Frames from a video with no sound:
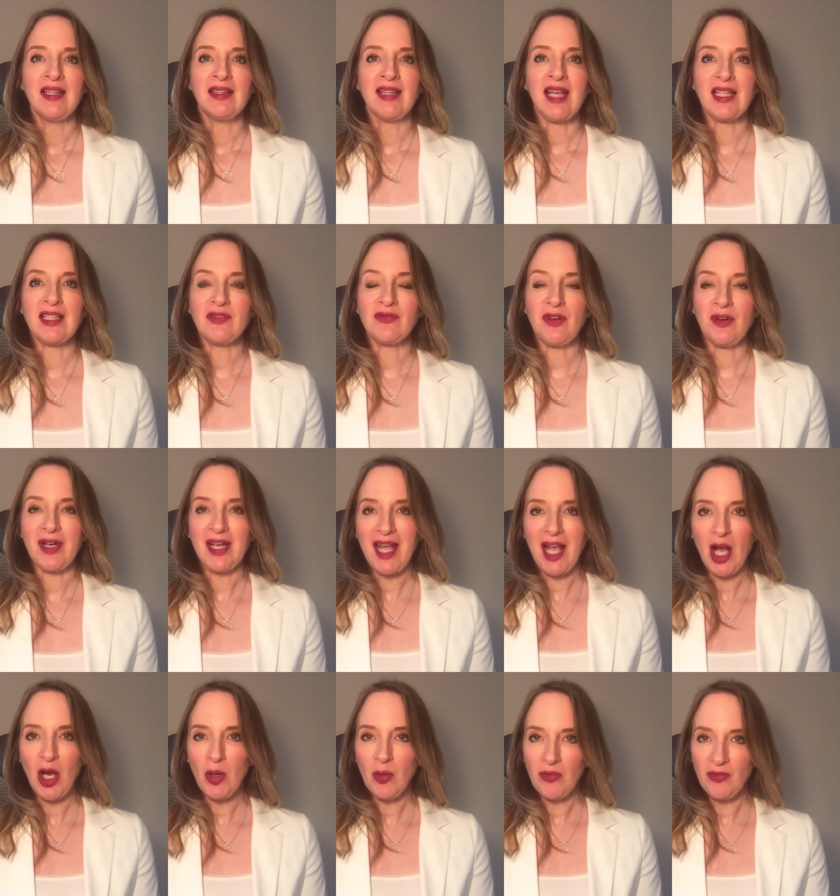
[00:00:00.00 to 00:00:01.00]
that's very
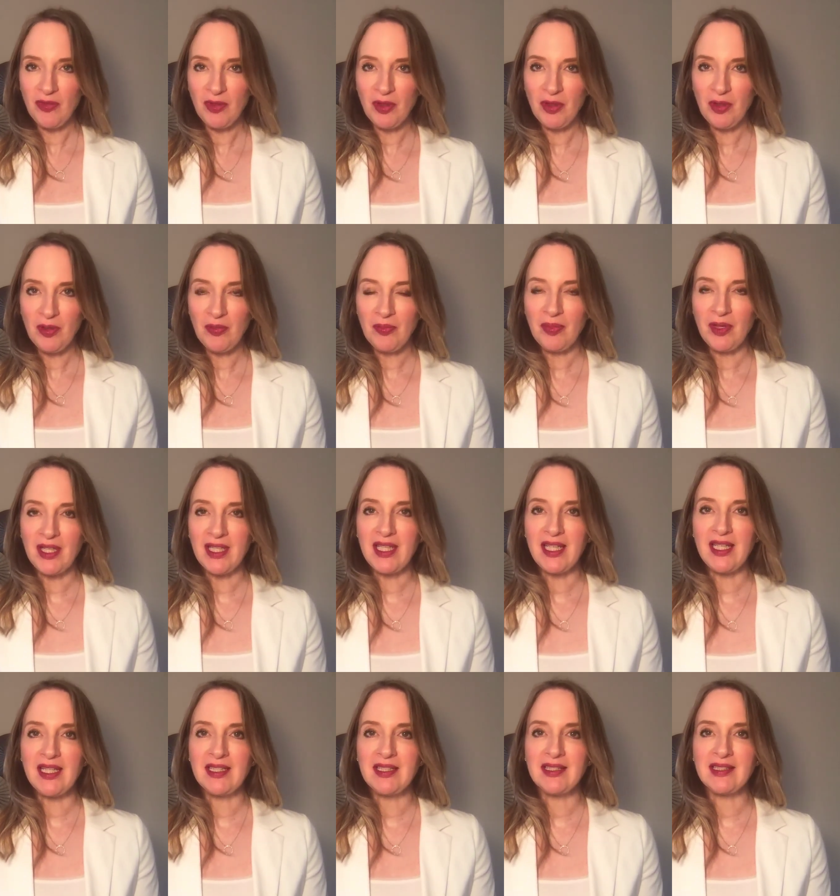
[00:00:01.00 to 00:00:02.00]
helpful, but
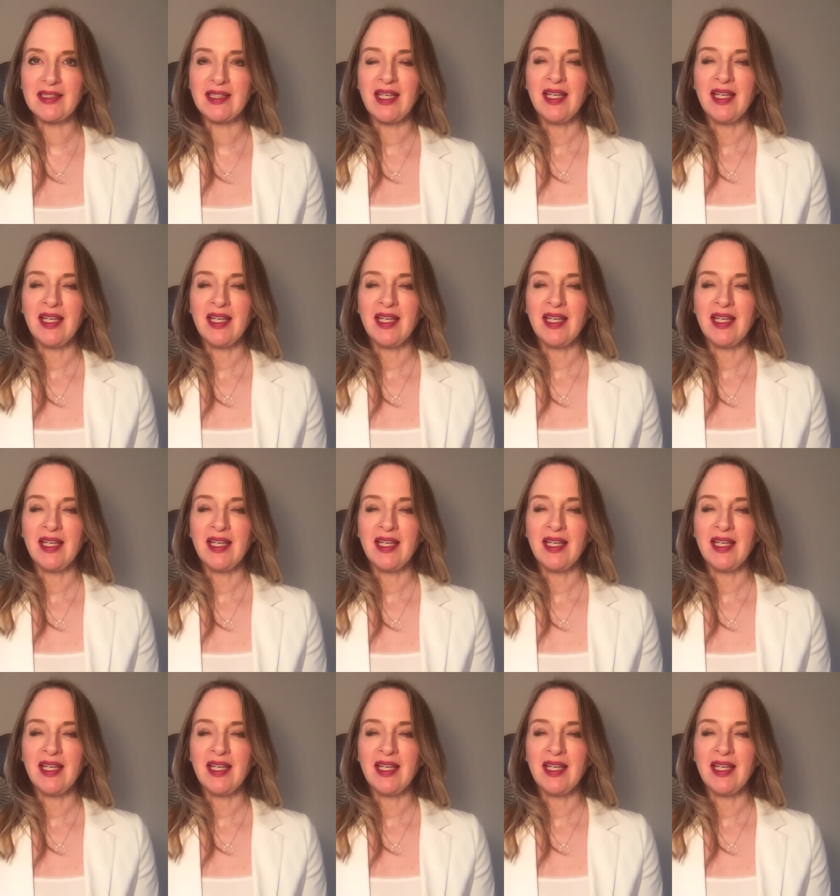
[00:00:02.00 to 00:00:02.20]
it's